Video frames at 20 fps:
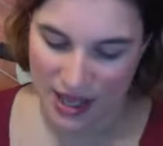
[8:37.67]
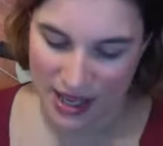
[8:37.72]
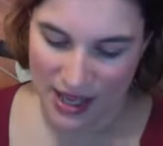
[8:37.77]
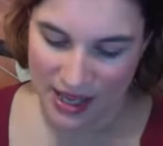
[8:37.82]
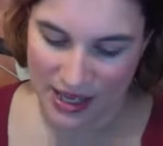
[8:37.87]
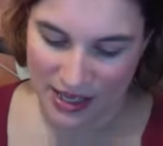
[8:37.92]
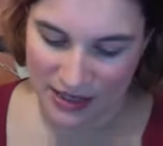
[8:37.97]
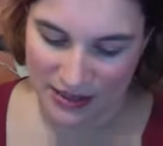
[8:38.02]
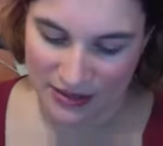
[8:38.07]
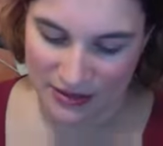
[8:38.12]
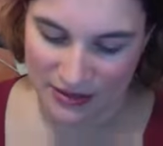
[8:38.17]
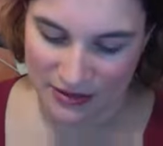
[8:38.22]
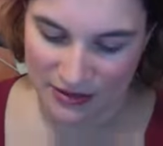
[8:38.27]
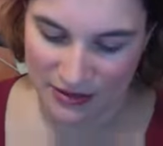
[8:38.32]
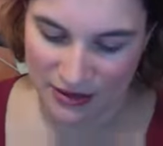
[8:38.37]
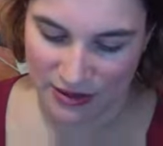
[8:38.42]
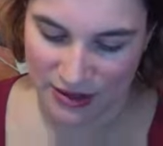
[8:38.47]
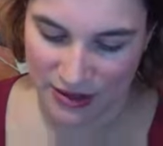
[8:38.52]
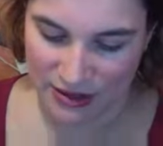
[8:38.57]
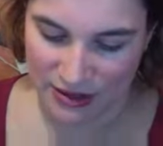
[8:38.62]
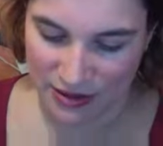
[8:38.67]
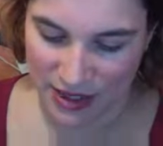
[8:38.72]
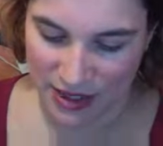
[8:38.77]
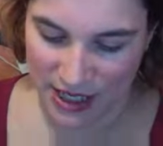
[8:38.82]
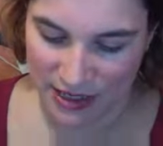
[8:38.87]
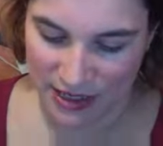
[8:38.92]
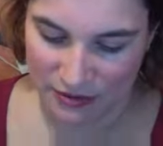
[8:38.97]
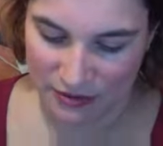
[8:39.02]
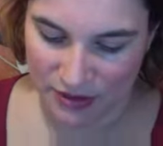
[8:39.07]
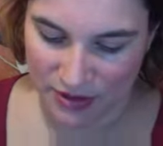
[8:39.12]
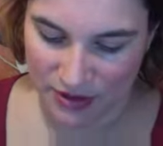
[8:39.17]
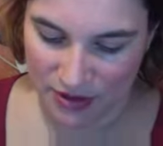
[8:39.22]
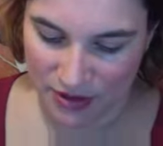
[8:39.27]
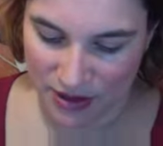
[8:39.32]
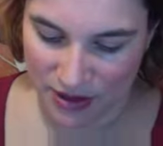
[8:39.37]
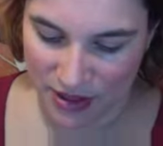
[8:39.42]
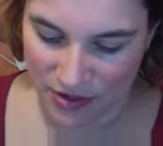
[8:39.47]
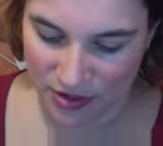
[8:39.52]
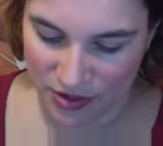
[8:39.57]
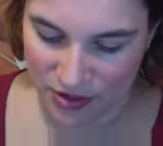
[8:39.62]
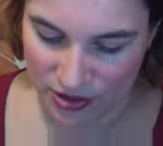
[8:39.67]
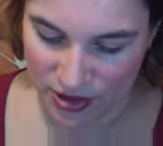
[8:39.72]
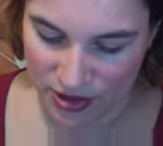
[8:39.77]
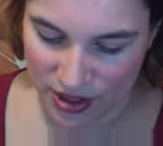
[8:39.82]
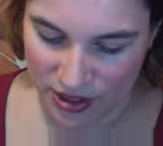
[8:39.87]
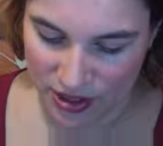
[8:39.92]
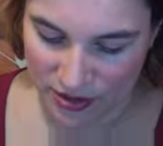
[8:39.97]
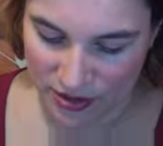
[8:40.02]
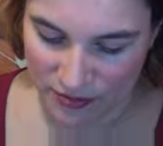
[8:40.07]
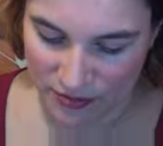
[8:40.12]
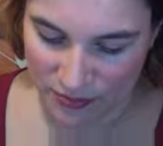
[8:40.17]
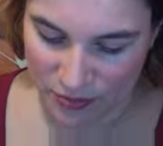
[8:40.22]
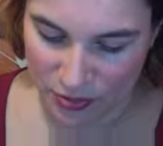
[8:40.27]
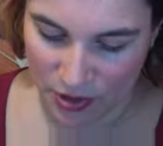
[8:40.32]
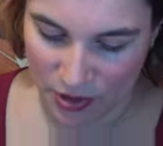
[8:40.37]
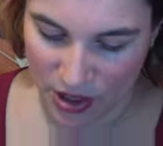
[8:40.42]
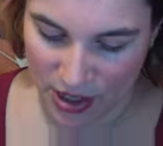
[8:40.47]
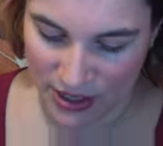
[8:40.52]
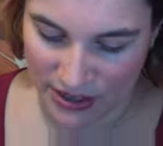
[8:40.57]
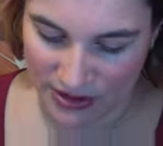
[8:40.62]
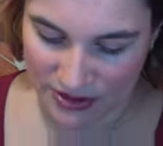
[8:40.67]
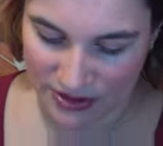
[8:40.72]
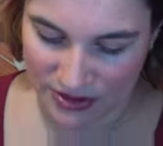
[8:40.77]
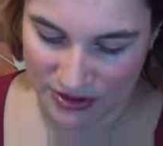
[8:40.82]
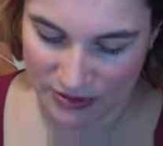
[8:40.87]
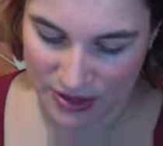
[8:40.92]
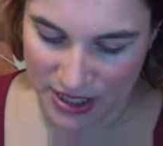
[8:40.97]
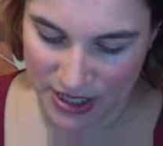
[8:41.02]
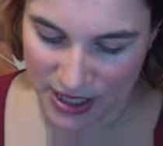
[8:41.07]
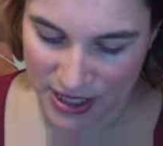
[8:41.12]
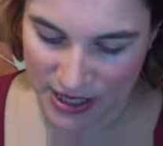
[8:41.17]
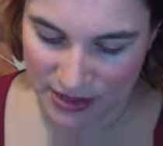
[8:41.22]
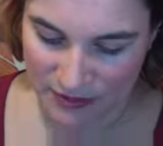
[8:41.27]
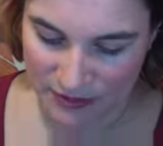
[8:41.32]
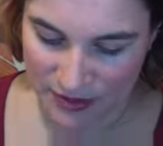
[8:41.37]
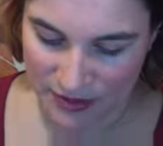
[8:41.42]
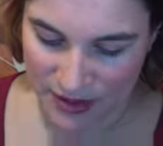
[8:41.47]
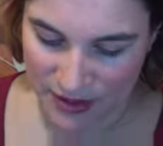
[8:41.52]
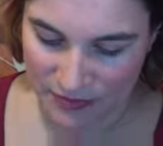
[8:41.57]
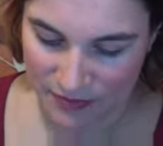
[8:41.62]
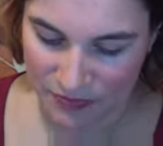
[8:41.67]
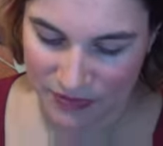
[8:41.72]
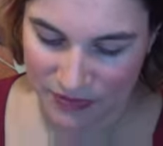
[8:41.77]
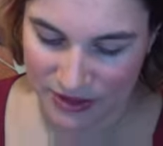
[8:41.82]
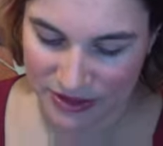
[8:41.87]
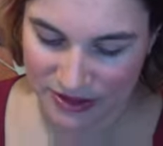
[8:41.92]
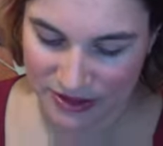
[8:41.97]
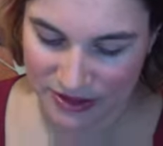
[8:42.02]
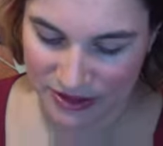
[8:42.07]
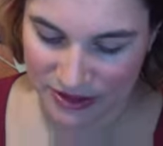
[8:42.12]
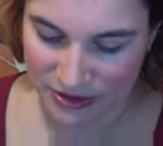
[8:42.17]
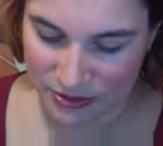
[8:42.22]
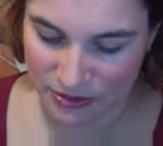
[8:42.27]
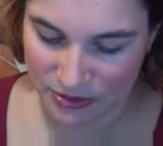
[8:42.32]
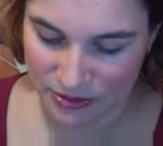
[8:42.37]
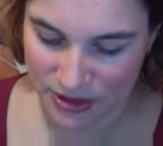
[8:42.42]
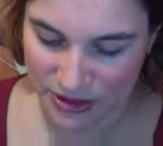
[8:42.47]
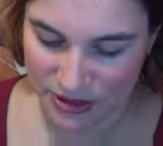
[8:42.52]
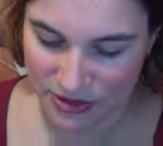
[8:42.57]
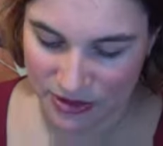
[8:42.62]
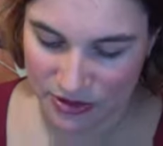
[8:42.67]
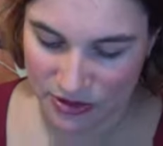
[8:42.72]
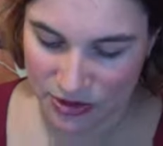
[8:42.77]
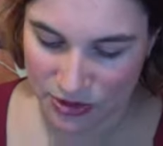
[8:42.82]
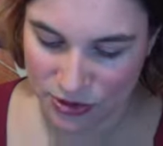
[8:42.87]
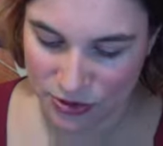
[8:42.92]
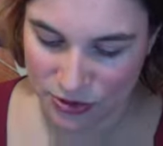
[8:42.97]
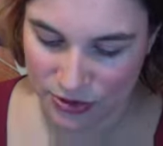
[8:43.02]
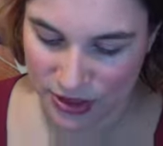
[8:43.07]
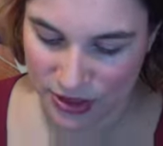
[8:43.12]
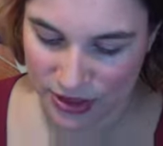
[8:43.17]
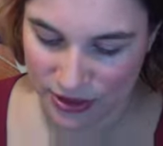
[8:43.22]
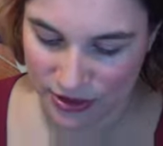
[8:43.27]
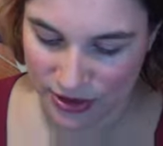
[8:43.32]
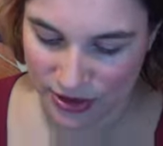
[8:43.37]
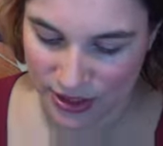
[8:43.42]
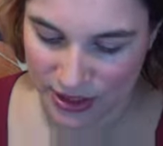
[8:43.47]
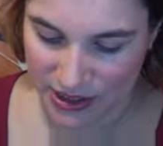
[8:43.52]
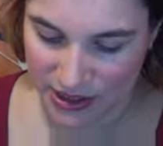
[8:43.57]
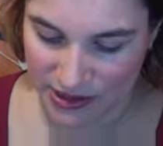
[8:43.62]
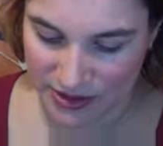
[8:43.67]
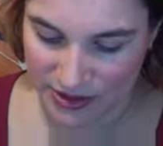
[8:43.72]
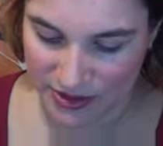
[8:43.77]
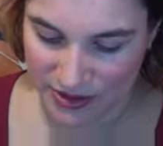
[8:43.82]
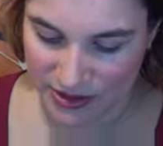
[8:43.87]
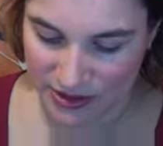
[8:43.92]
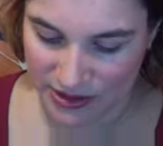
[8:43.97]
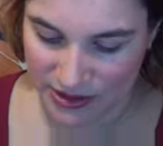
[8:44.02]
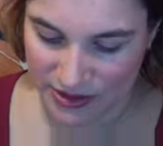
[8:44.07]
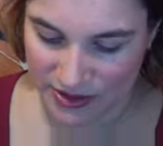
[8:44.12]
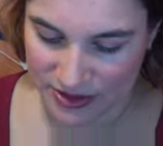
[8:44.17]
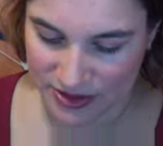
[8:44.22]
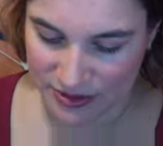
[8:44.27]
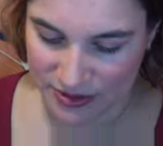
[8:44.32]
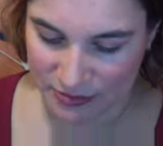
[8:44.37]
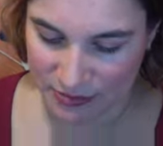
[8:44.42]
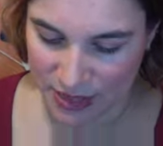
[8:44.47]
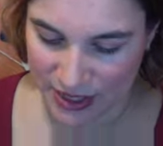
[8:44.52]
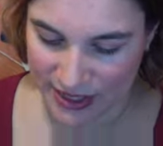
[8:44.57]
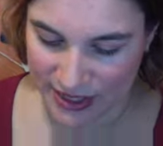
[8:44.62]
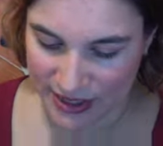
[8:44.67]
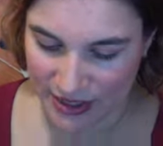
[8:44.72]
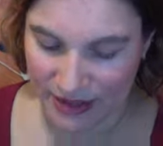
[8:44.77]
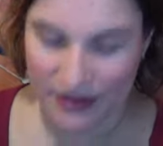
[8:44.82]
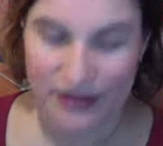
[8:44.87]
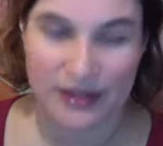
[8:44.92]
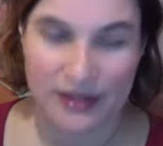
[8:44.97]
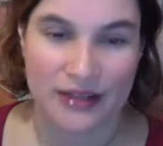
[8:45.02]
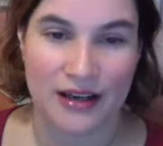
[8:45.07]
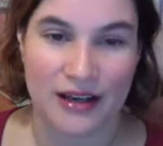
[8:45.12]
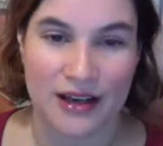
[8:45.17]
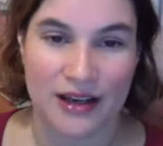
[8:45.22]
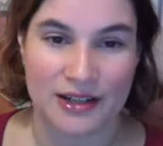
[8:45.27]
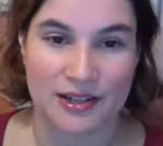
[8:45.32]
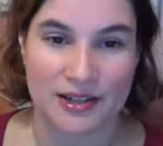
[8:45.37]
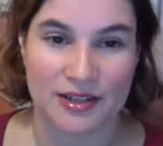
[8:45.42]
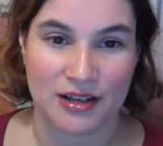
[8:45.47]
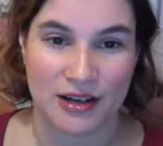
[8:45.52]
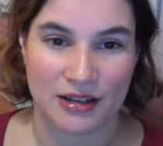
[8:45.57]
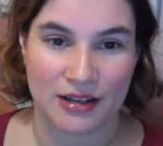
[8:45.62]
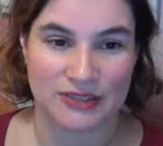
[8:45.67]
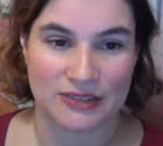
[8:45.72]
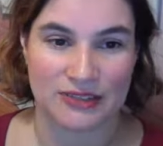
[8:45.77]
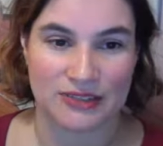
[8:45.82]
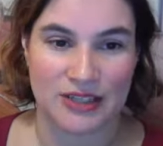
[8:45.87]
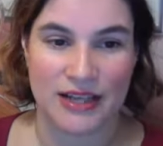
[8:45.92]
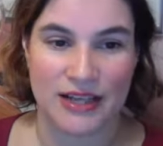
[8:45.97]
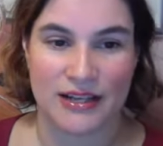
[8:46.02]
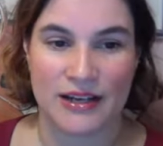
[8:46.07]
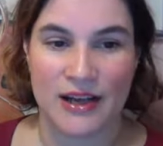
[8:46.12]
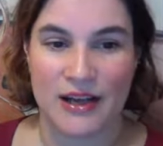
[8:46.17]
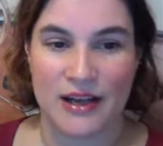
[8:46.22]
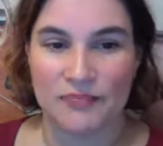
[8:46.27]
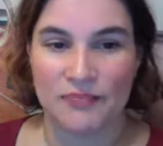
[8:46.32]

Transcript: And in line with our other products that we have, this is only 2 ingredients. It's mica and iron oxide.